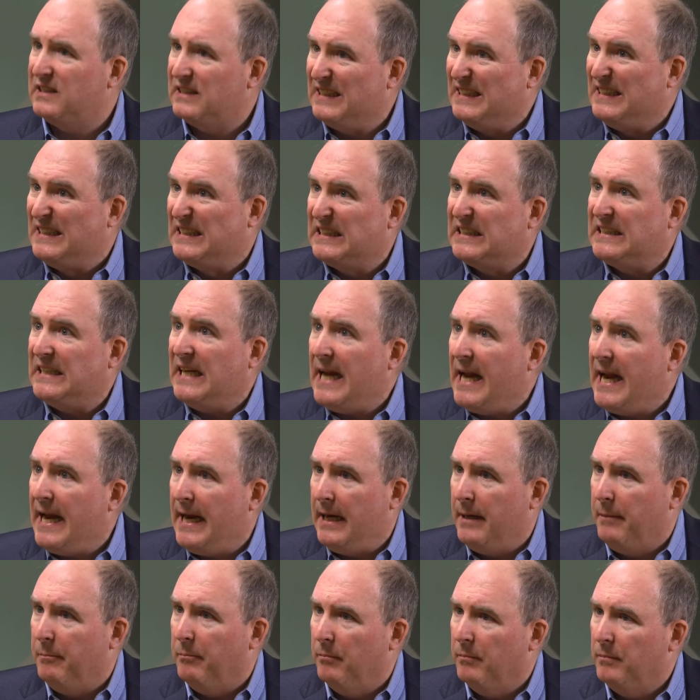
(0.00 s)
the
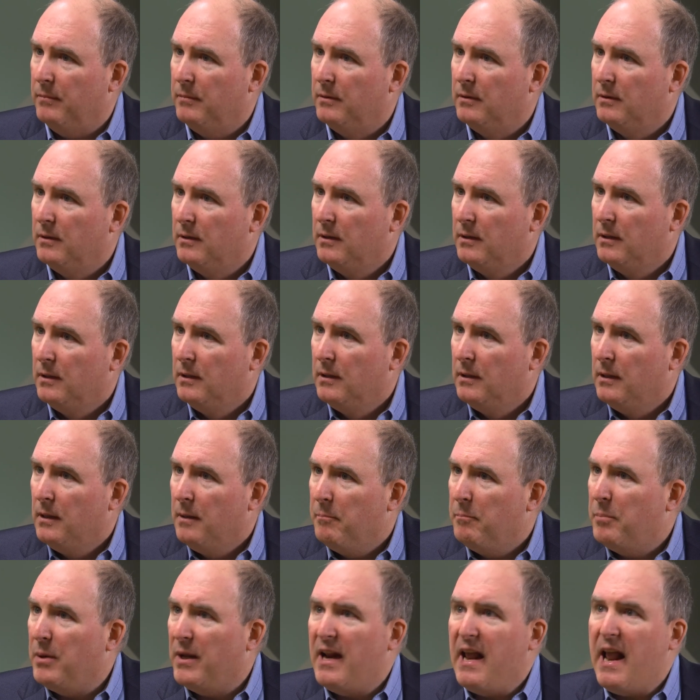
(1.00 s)
same,
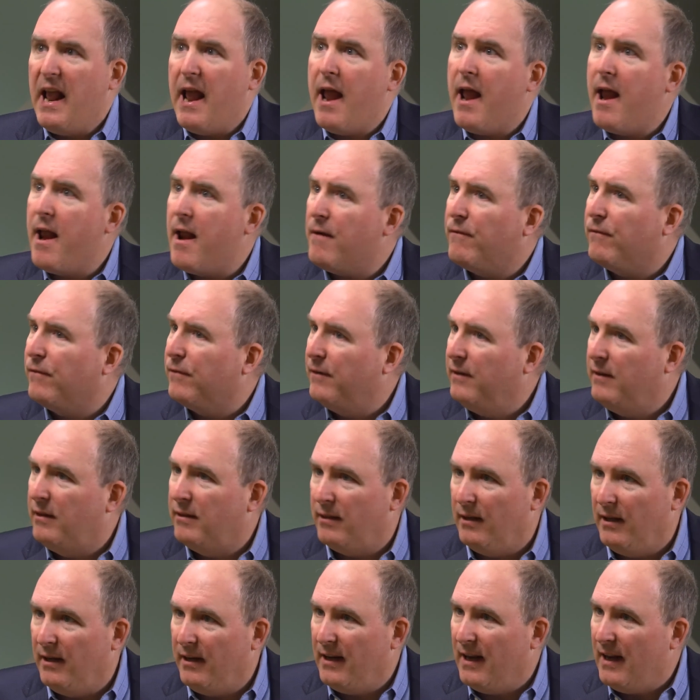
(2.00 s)
but
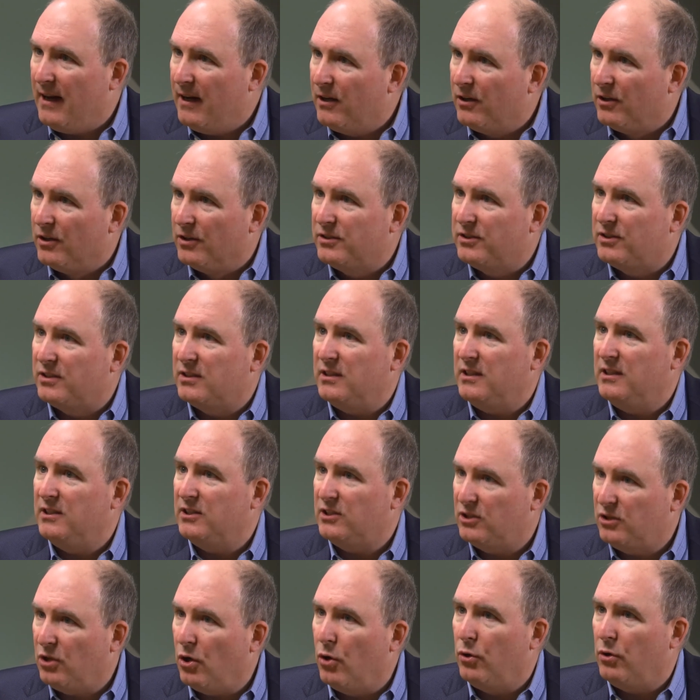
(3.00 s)
everything else
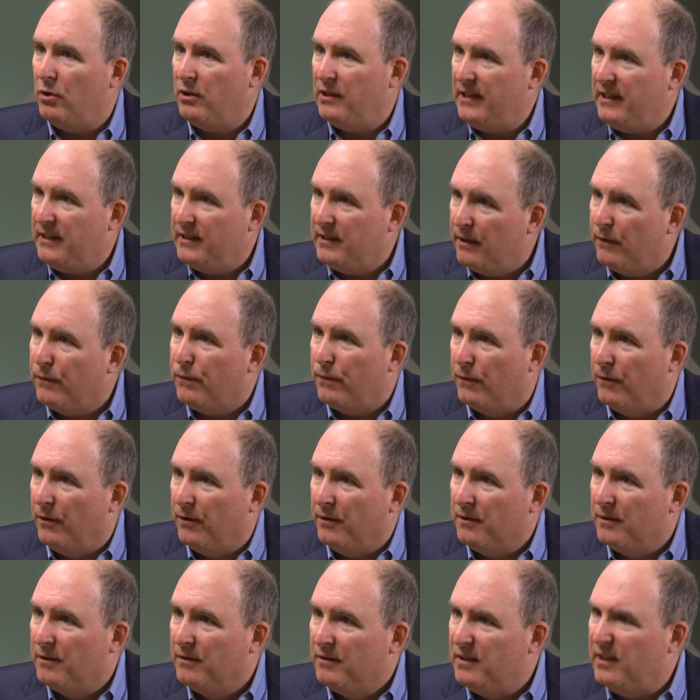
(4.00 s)
is totally different.
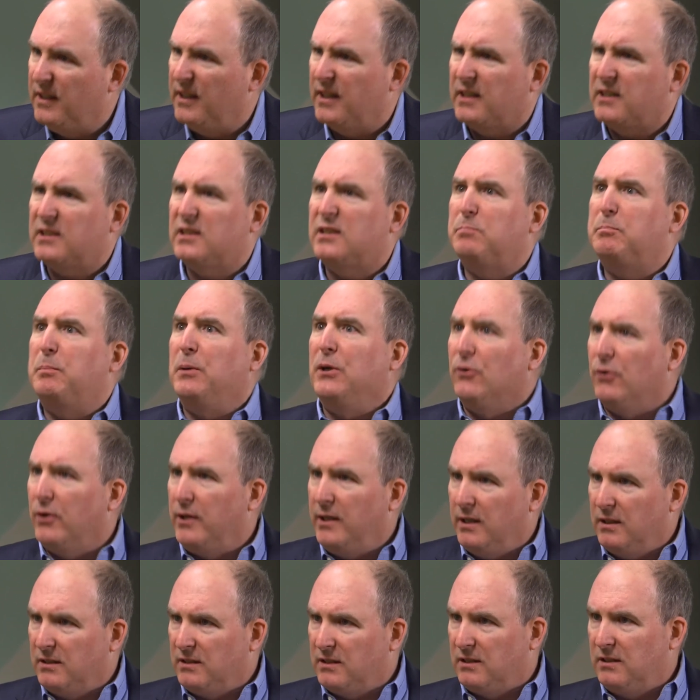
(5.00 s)
The
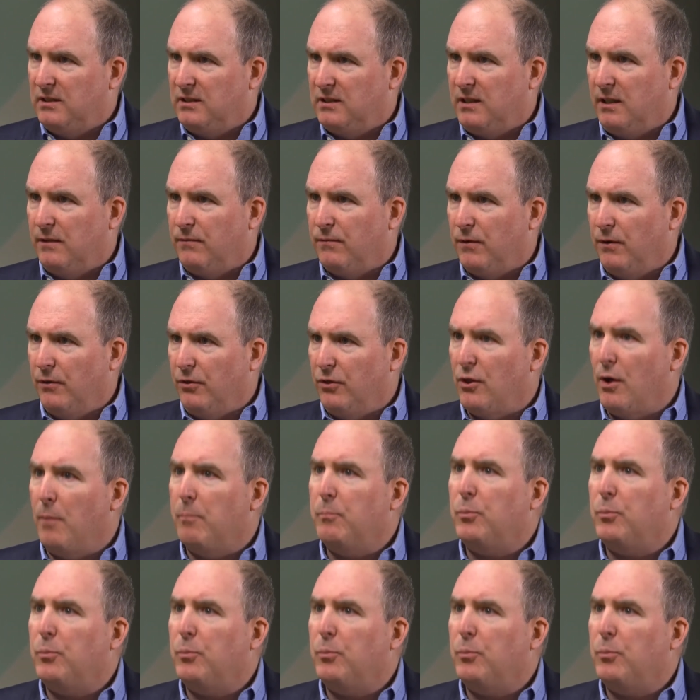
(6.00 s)
experience is different. The